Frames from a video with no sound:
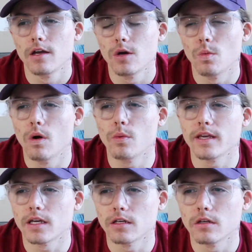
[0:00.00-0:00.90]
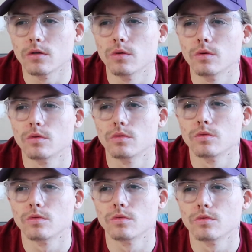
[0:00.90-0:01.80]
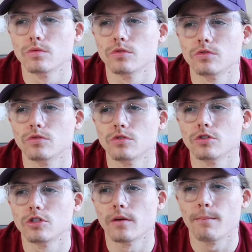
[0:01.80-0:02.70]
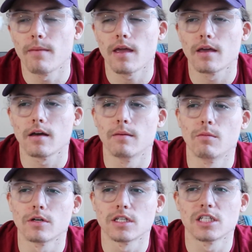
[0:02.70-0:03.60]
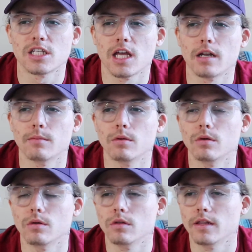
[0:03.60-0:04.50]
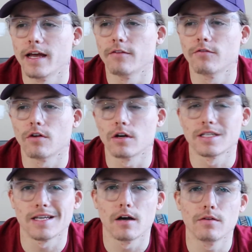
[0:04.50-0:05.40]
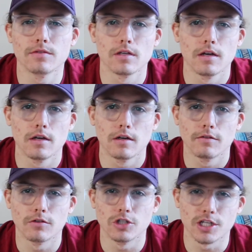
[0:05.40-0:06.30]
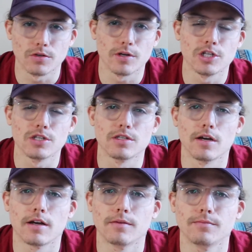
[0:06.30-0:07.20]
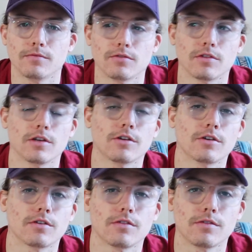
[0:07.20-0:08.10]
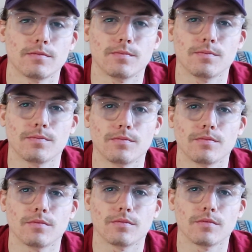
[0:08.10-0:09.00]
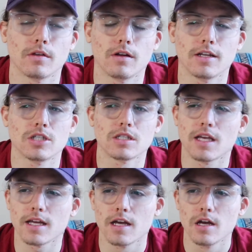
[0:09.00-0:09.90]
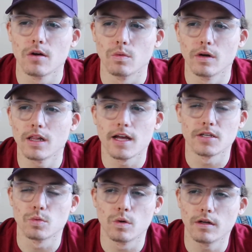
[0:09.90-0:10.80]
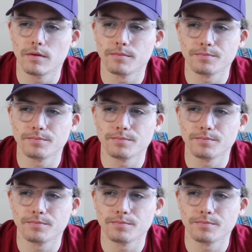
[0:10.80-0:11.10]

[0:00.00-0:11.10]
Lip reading: we can do to make a more sustainable life for ourselves, for generations on, for the earth. And just like realize what